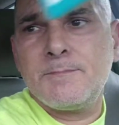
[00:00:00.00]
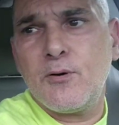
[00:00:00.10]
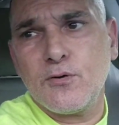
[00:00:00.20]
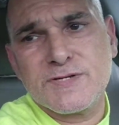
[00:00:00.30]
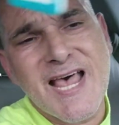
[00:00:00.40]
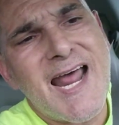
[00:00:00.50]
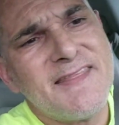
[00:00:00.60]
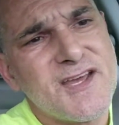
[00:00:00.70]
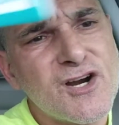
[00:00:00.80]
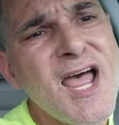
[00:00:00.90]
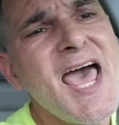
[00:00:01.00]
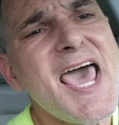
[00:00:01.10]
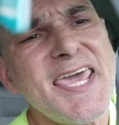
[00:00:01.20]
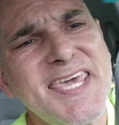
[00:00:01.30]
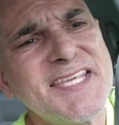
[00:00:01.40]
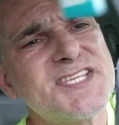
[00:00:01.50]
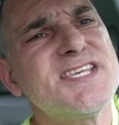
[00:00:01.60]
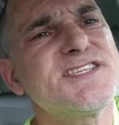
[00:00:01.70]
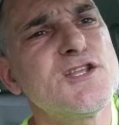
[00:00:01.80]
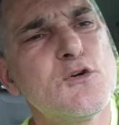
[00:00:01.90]
pulls out of there and gets
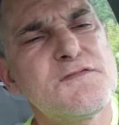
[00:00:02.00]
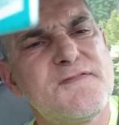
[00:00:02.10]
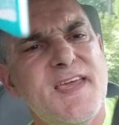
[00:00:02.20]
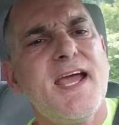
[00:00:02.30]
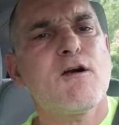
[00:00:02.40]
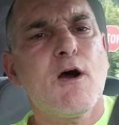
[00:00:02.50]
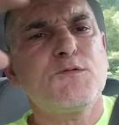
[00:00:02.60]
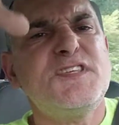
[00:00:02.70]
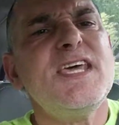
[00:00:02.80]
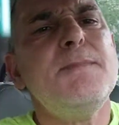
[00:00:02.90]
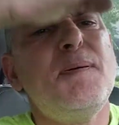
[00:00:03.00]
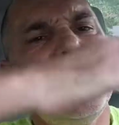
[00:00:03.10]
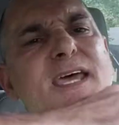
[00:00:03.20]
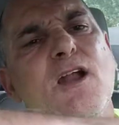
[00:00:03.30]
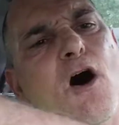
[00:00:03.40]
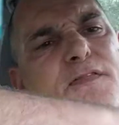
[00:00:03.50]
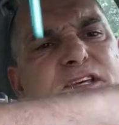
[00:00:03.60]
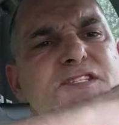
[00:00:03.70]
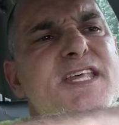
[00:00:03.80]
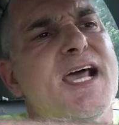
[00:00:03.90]
his little Fiero TP in on
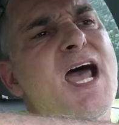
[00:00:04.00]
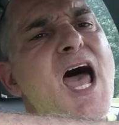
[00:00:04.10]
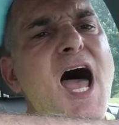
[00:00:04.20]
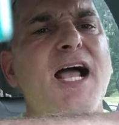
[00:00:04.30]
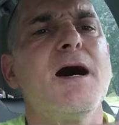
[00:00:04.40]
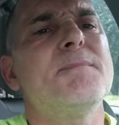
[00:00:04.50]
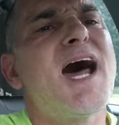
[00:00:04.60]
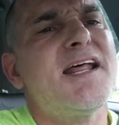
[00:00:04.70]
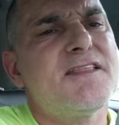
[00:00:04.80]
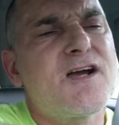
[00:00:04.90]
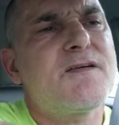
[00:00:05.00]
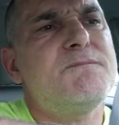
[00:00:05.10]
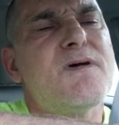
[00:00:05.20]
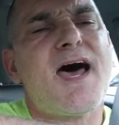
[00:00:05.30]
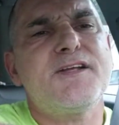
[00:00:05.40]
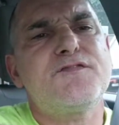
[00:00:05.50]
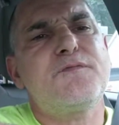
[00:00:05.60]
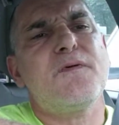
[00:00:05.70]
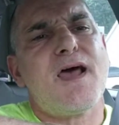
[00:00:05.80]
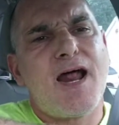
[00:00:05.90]
this thing. I come out of the out
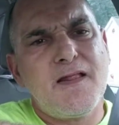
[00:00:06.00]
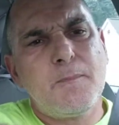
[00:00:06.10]
of, out of the